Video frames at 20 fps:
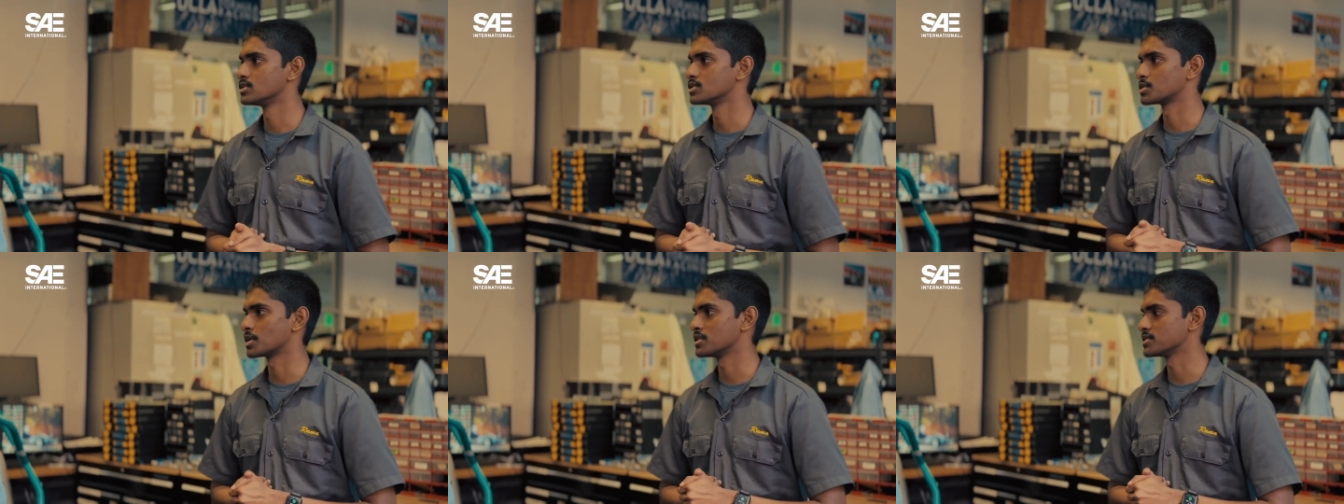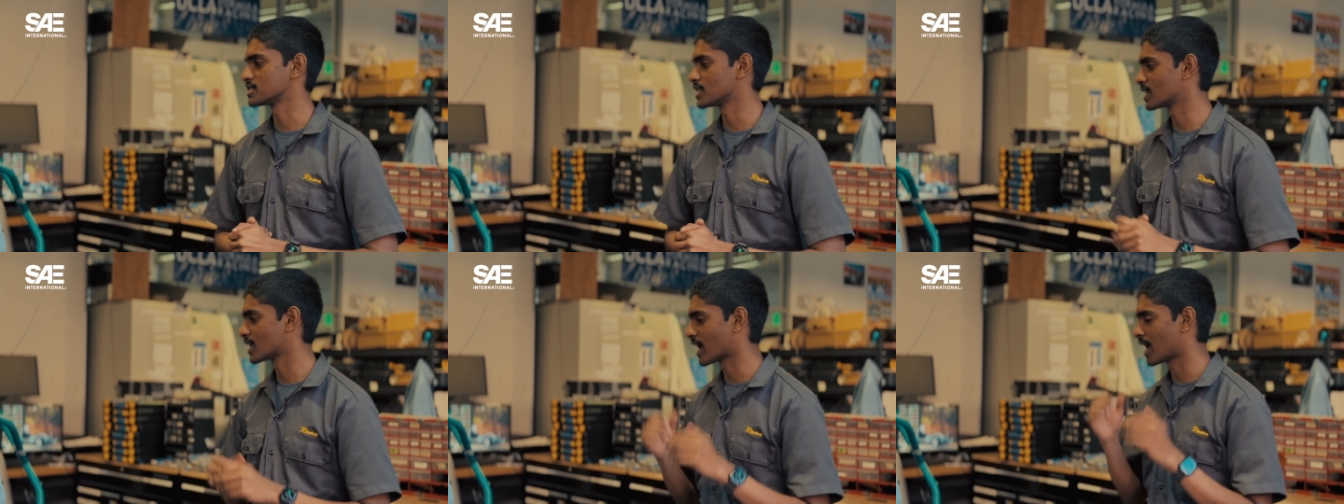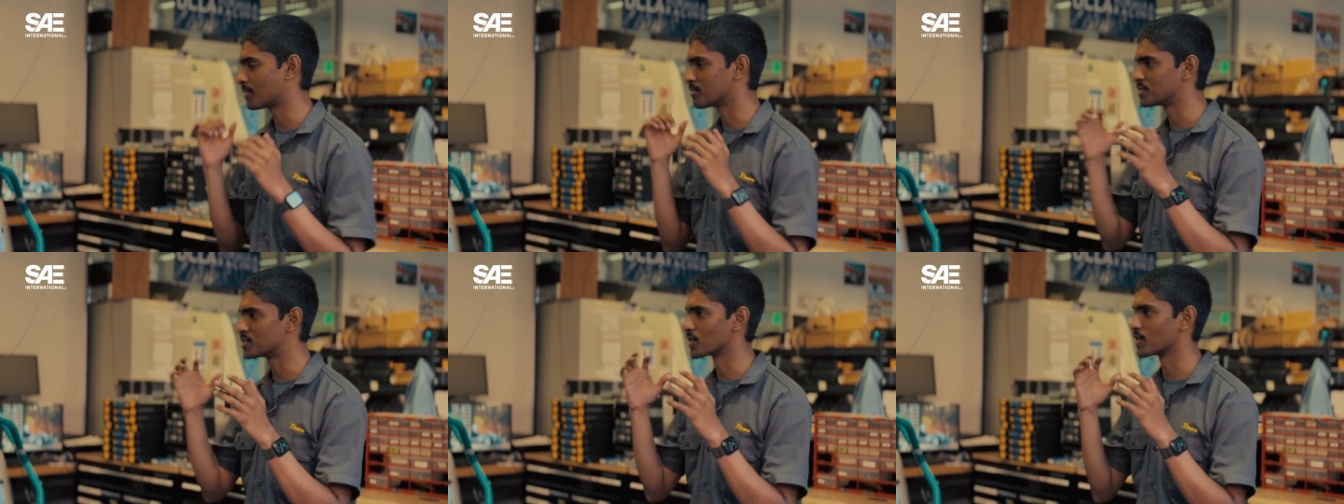so I was like,
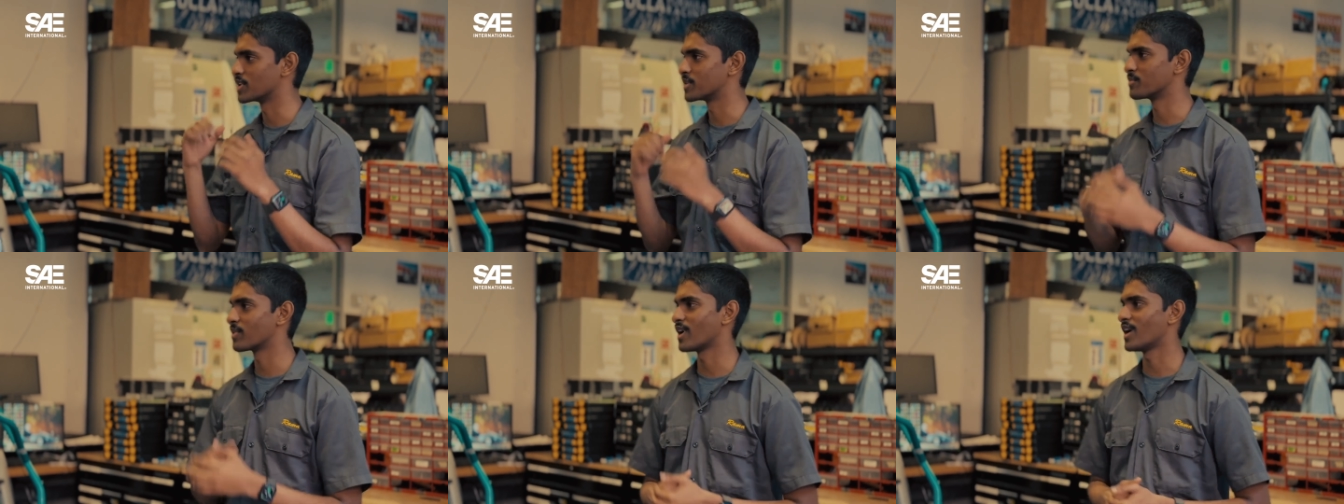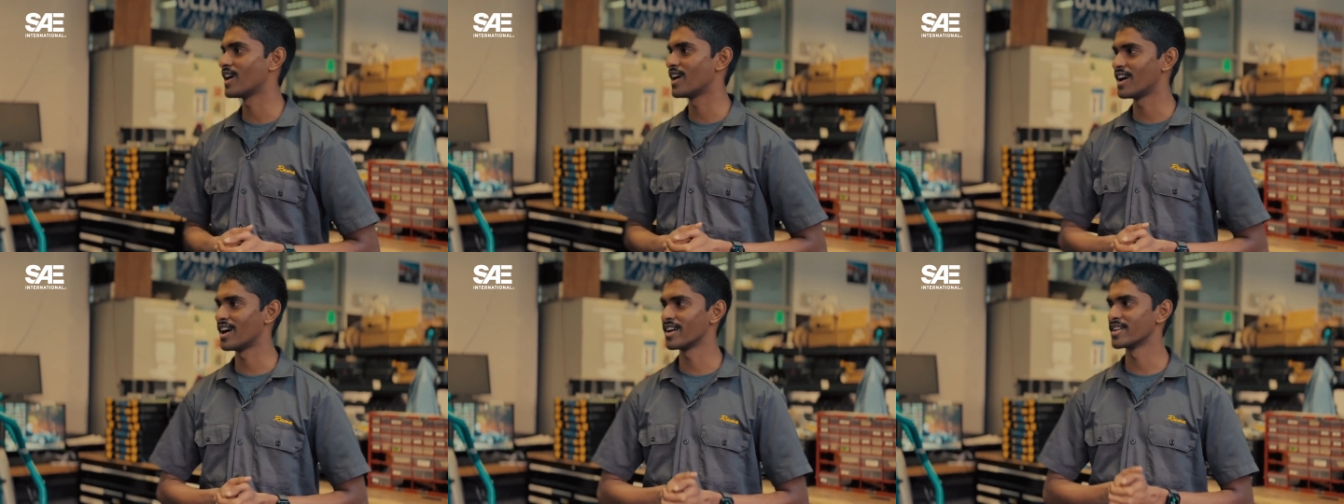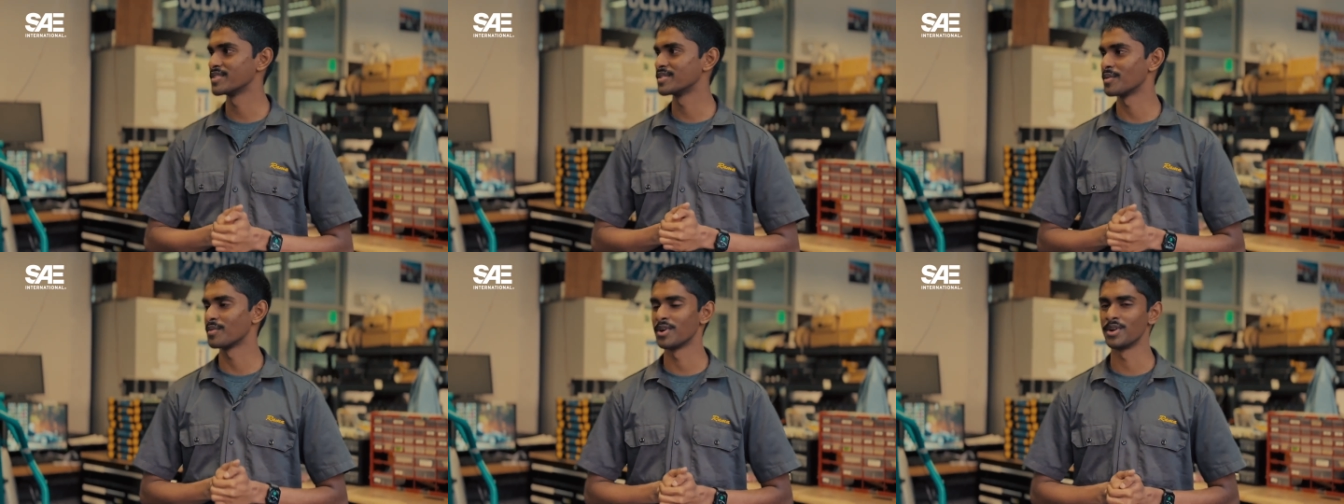I'm joining Baja.
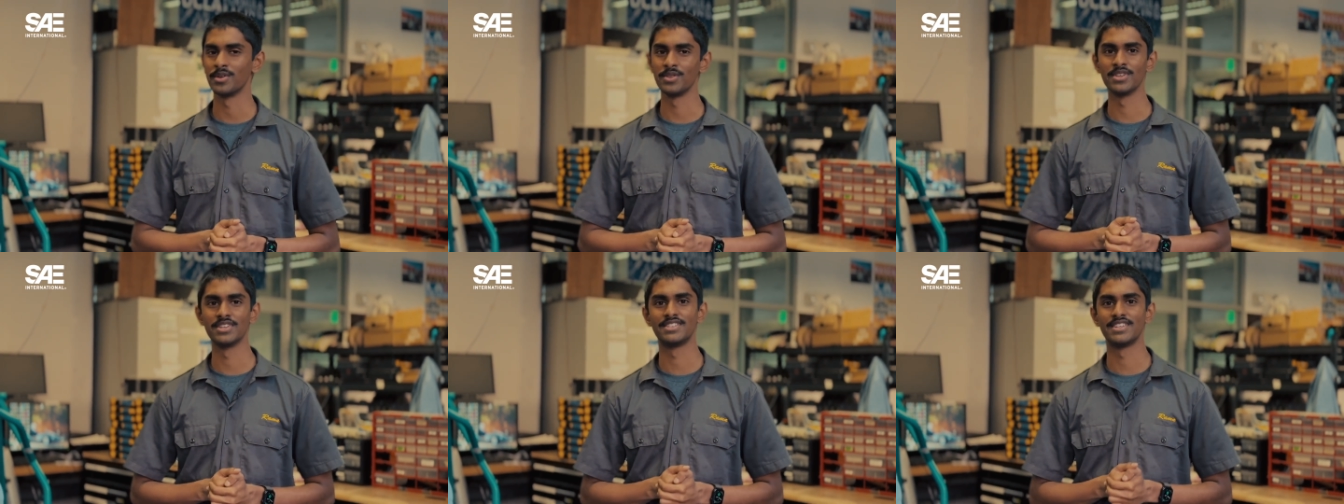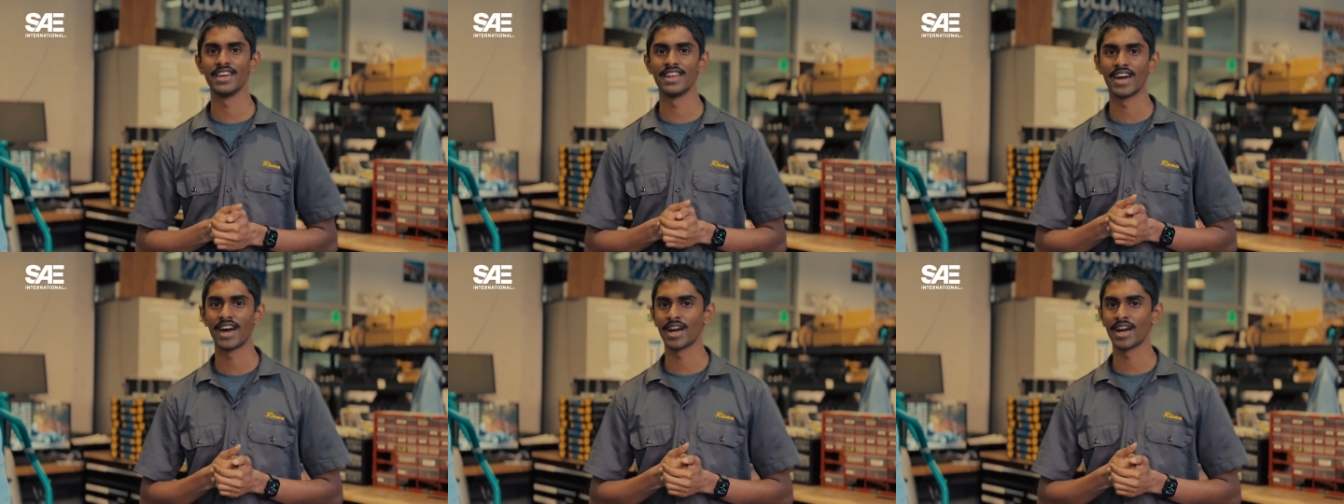I want to do this data